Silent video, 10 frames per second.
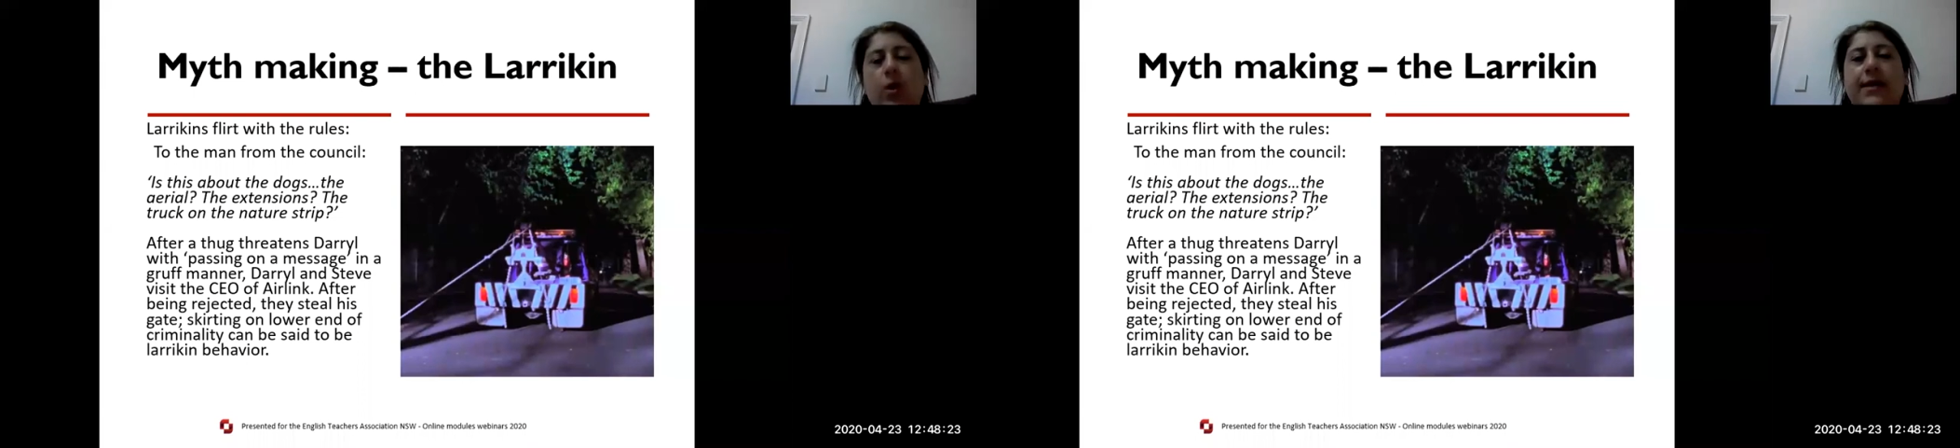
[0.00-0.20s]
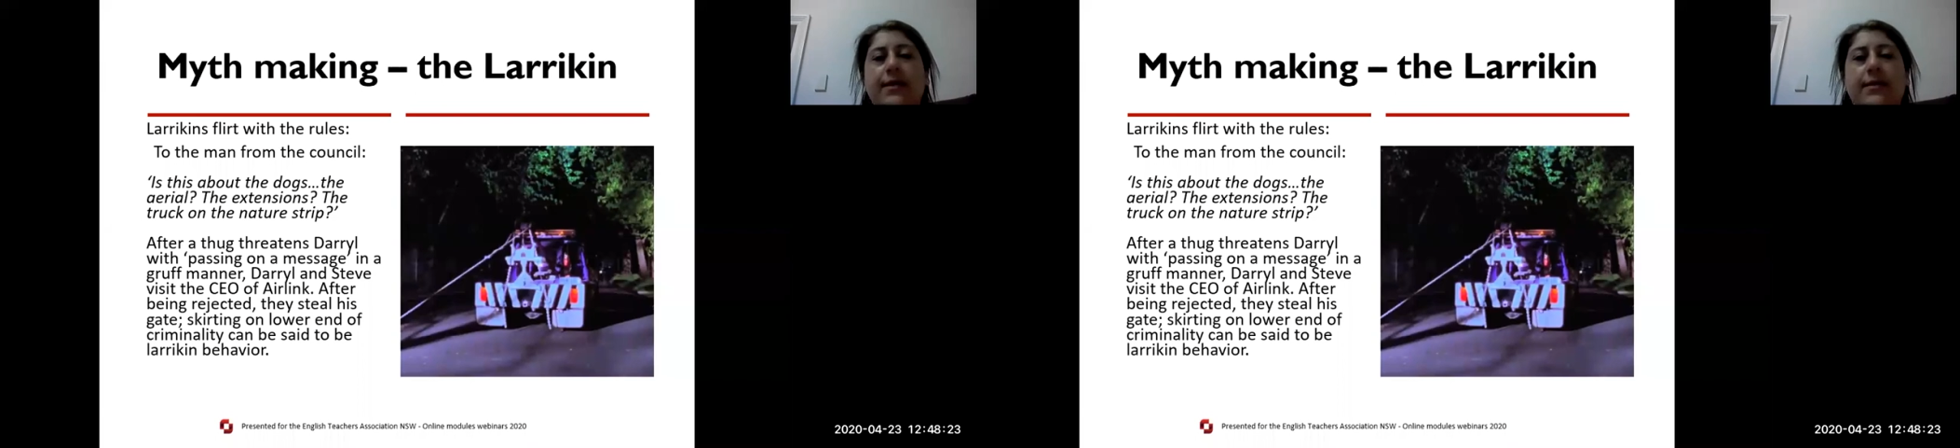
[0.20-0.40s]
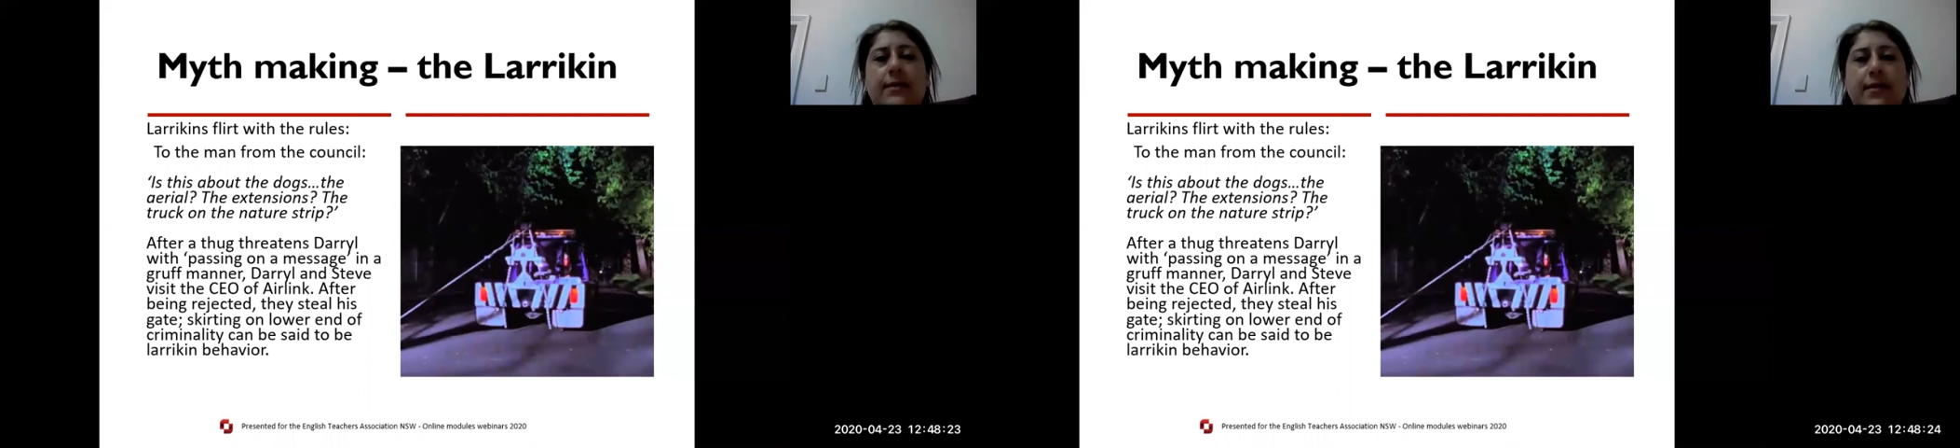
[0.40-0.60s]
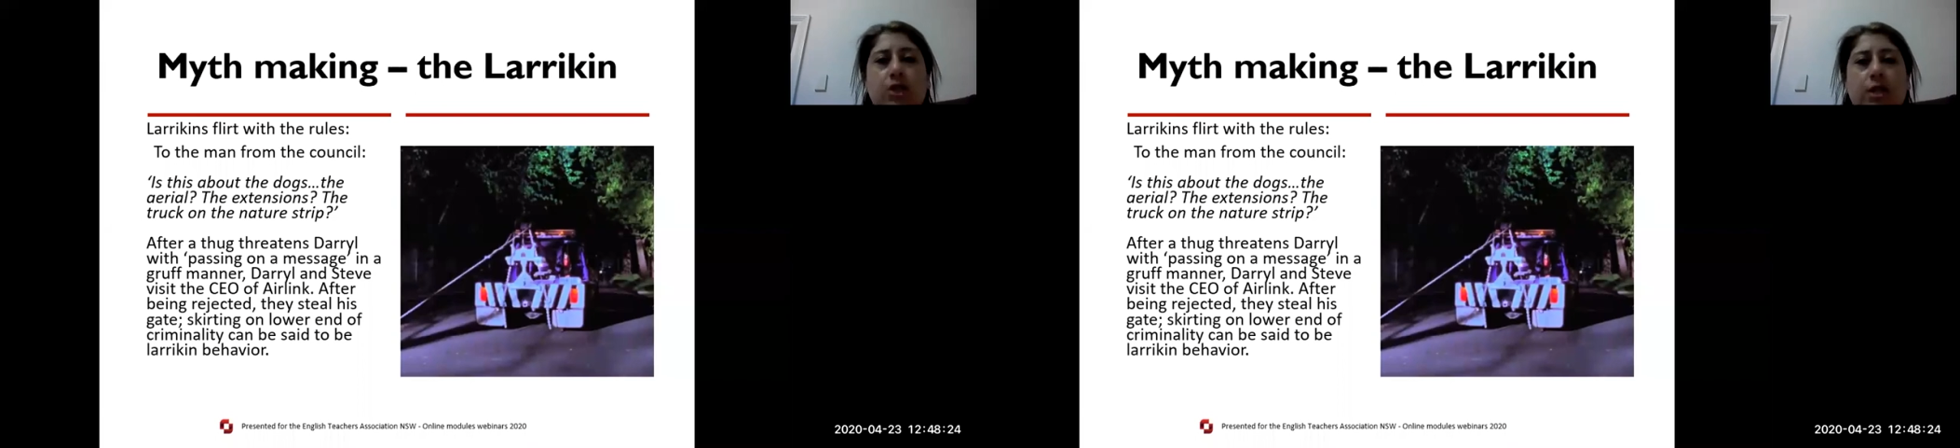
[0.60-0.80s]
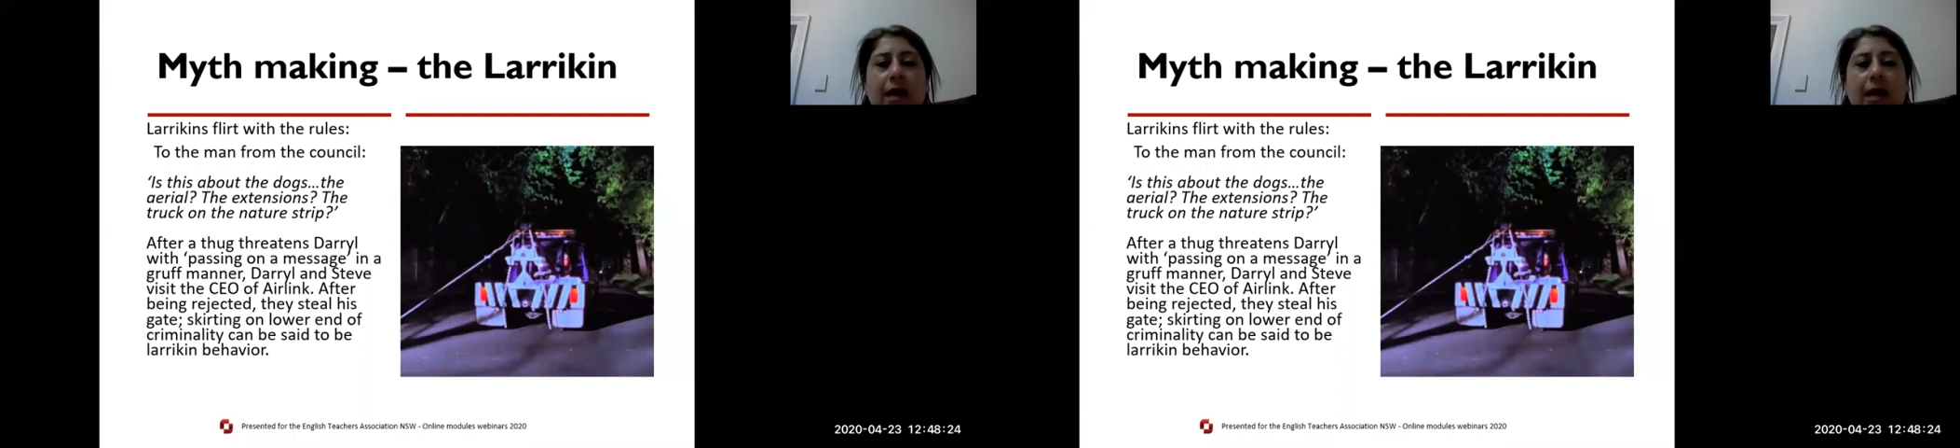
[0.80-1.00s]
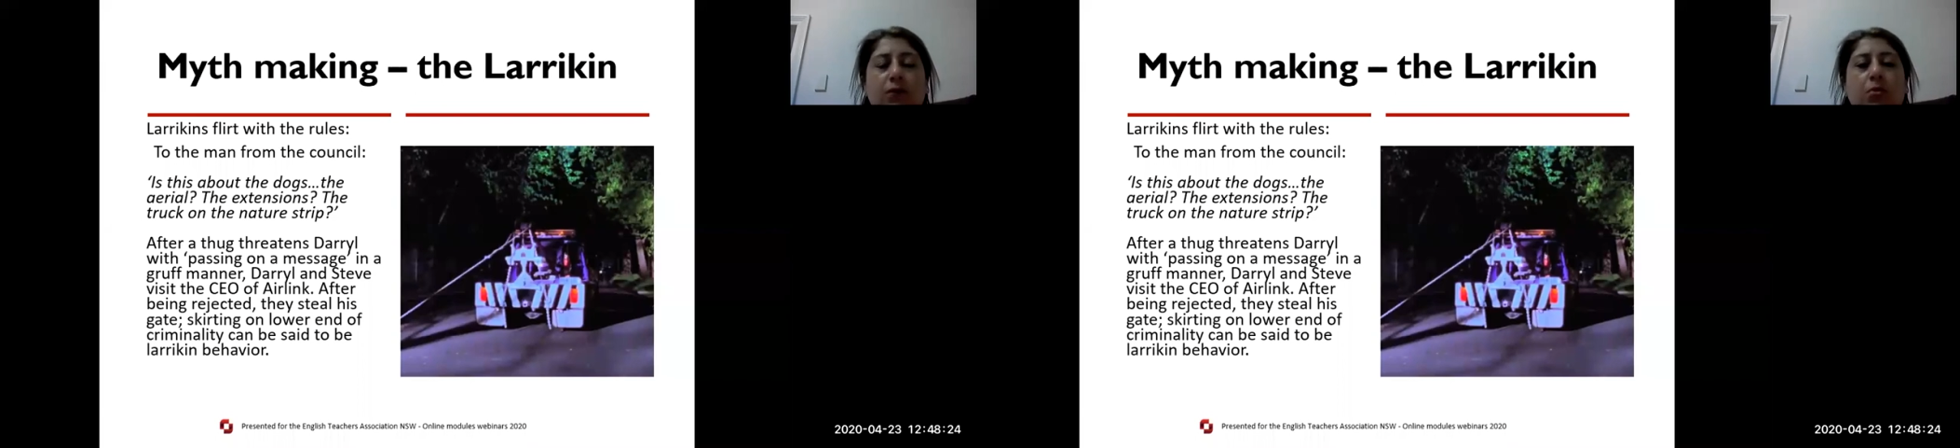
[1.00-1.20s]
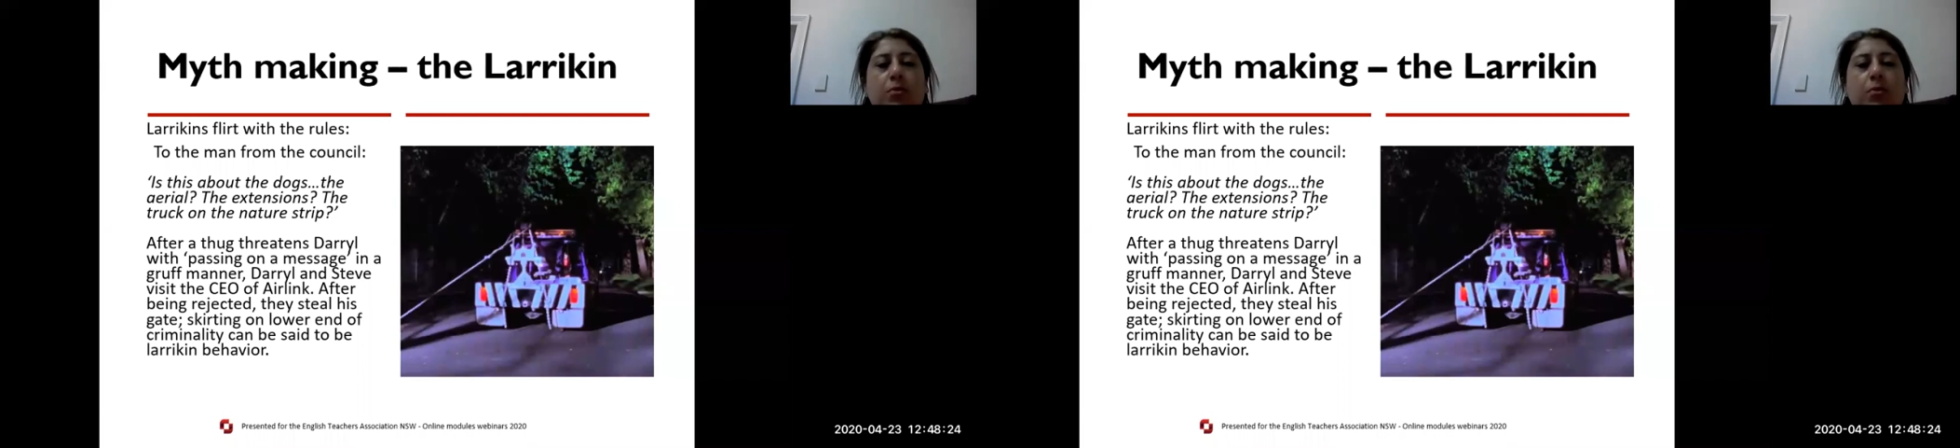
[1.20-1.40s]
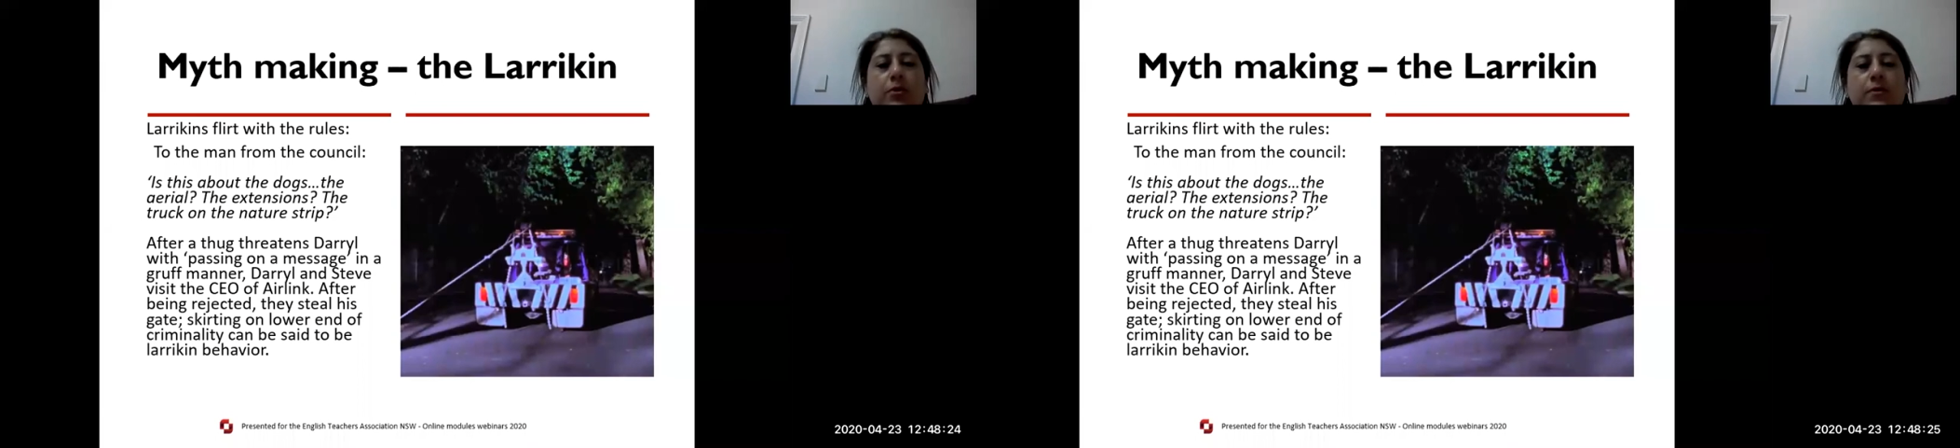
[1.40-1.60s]
he's such a lovable
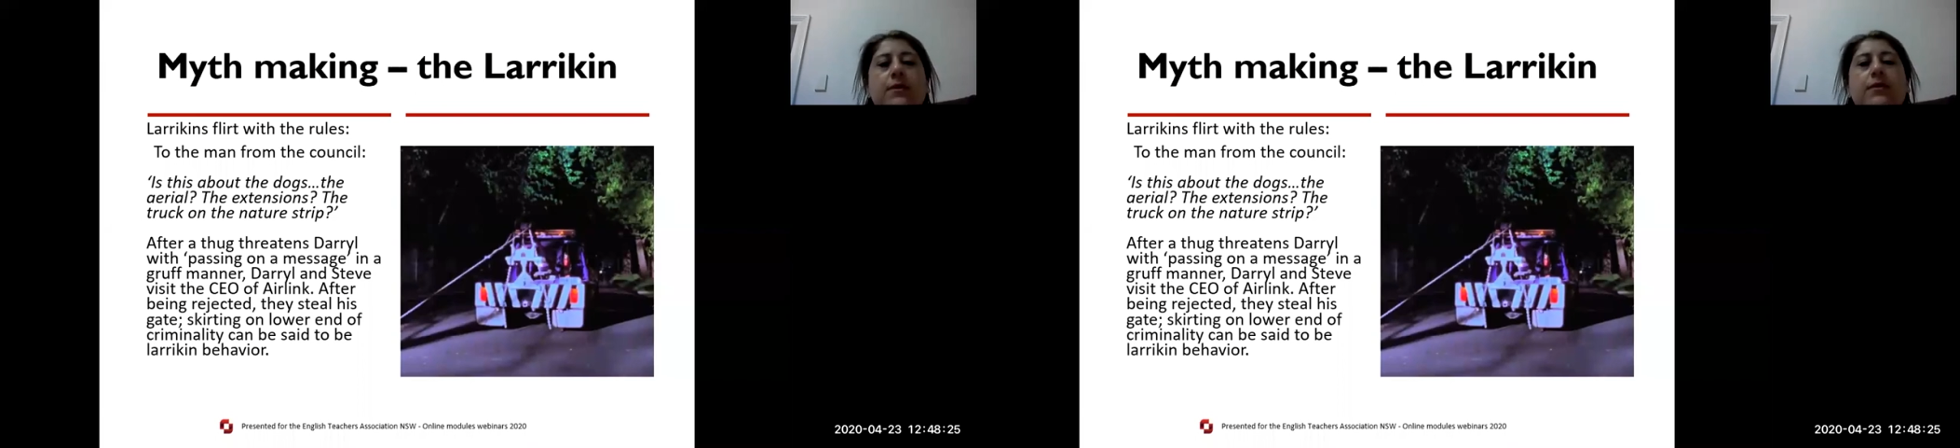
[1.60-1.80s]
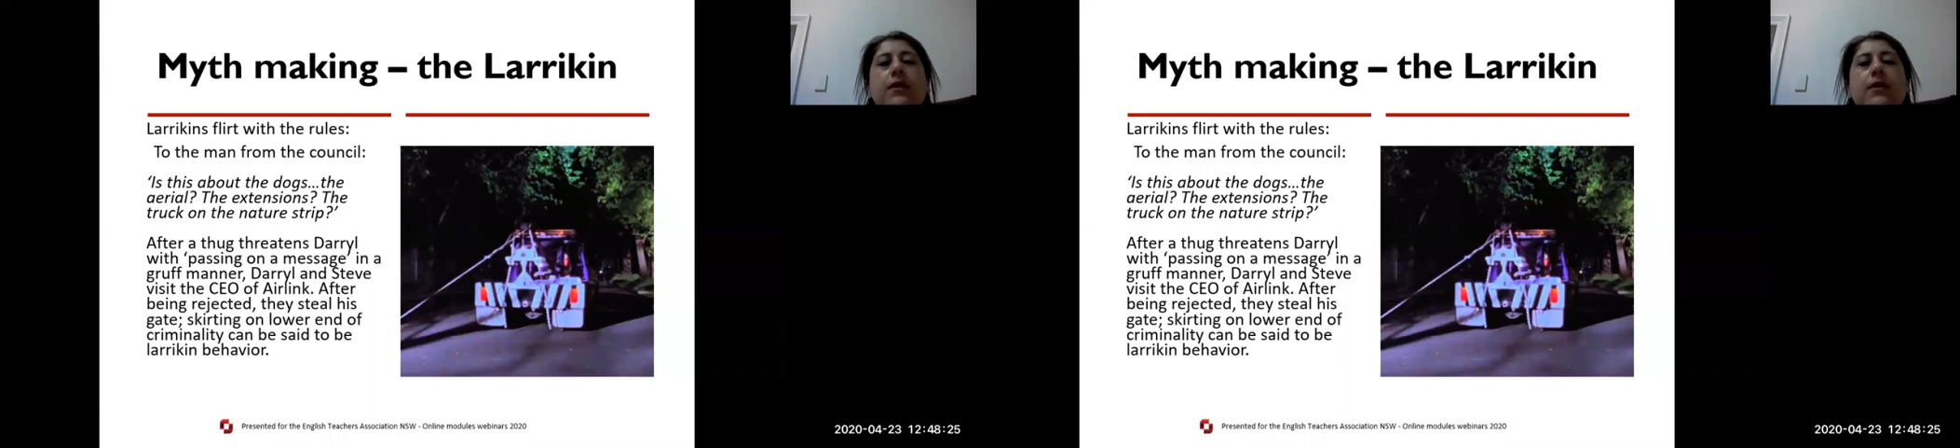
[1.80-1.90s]
person,